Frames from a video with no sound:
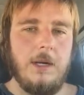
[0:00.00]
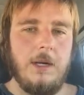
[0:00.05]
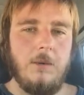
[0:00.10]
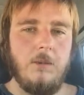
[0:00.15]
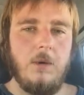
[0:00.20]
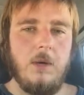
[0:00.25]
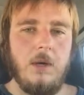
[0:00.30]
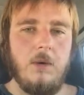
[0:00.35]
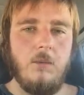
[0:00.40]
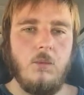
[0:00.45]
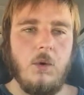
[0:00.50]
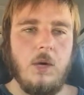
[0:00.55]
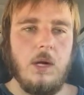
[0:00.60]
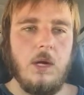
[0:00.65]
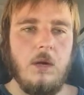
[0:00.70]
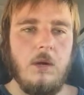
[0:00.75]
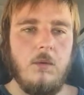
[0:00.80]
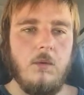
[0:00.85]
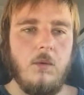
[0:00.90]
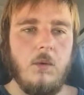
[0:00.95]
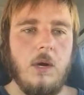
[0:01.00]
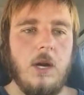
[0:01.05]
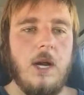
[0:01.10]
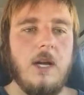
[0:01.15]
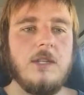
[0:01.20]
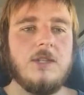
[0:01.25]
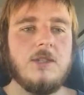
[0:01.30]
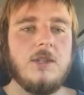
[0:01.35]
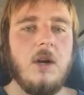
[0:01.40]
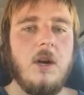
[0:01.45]
And what
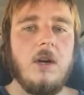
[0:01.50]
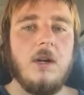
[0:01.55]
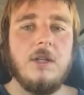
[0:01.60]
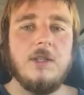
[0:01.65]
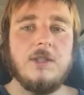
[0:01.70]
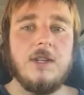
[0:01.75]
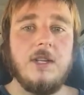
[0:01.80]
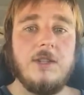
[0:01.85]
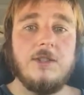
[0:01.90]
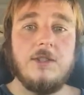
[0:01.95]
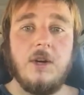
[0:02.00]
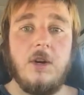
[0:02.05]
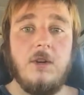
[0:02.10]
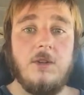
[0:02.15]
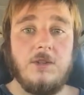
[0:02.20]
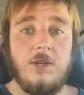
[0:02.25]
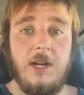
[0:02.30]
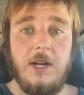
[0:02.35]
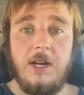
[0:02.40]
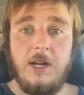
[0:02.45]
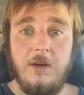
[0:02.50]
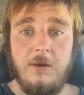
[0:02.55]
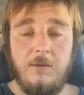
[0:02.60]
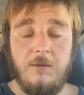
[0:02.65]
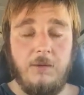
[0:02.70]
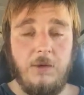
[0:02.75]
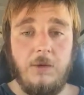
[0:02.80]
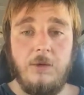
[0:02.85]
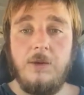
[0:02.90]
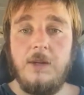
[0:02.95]
I start is I start taking a
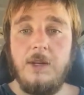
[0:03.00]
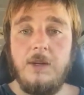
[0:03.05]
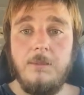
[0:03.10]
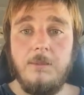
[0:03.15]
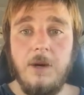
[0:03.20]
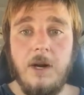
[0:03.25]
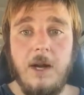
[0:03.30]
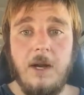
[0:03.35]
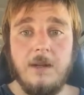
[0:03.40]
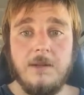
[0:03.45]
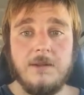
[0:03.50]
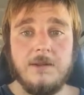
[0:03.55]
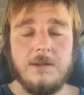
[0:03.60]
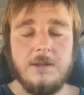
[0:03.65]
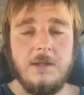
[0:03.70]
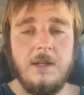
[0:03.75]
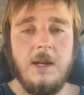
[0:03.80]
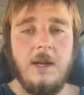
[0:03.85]
few deep breaths,